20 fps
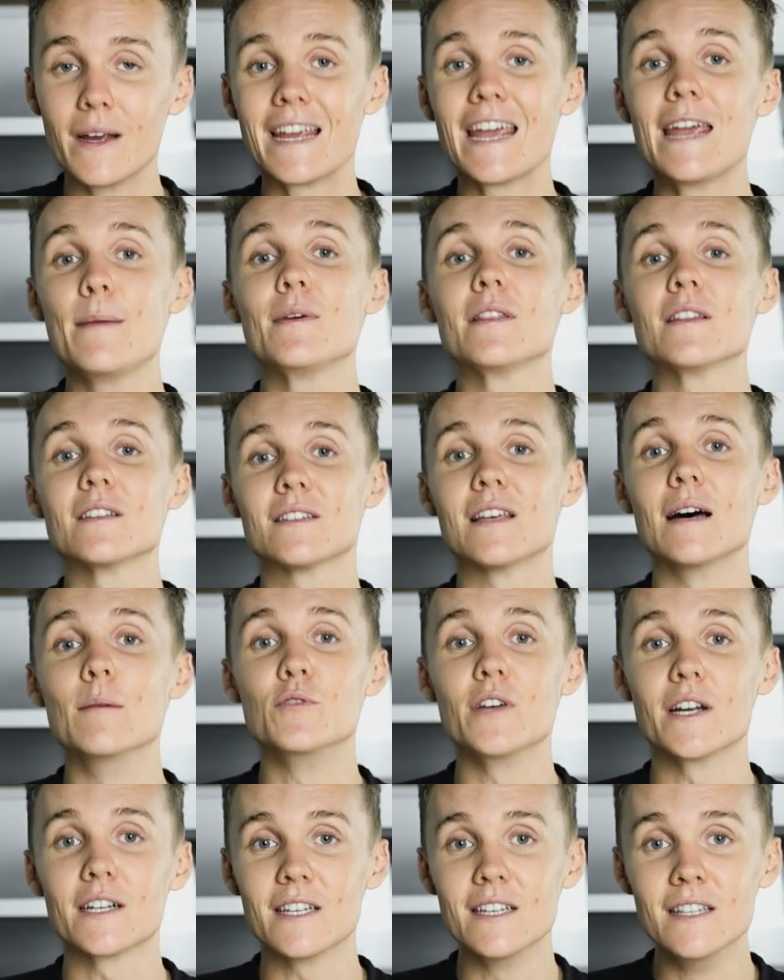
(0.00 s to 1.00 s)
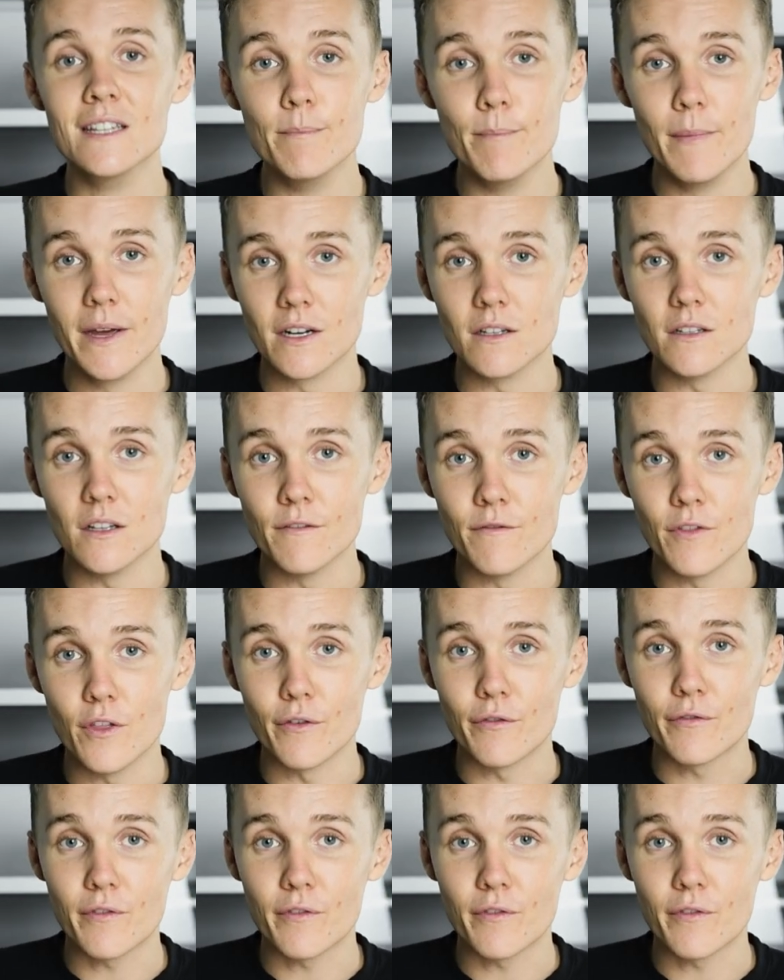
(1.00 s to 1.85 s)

but keeping the subject in the middle of the